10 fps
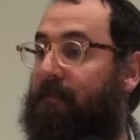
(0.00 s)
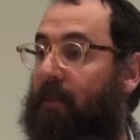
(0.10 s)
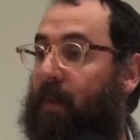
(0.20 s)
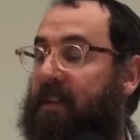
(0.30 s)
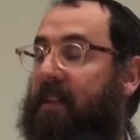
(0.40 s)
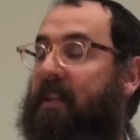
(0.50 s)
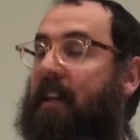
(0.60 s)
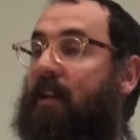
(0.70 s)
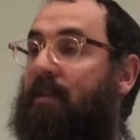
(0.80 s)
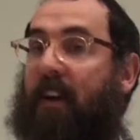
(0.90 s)
What's
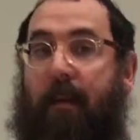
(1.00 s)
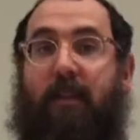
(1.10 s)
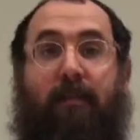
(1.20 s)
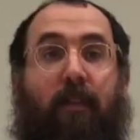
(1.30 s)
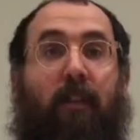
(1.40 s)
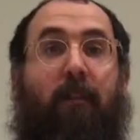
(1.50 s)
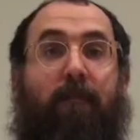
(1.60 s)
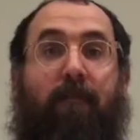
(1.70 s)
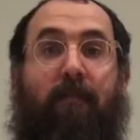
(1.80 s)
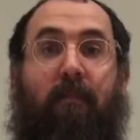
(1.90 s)
Ezekiel famous for?
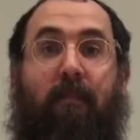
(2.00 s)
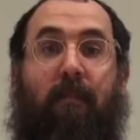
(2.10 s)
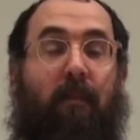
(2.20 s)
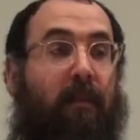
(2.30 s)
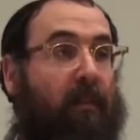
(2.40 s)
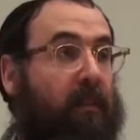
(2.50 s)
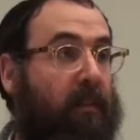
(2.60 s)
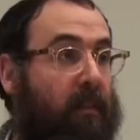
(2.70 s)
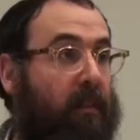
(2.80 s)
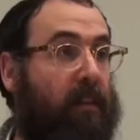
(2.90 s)

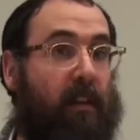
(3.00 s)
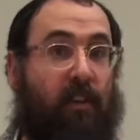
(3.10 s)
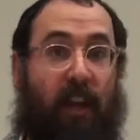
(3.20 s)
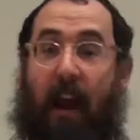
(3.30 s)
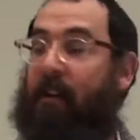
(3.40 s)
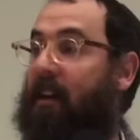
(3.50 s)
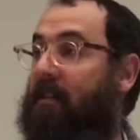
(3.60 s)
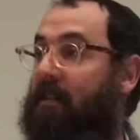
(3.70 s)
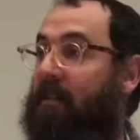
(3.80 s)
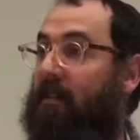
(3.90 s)
His
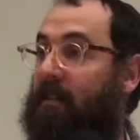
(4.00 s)
chariot.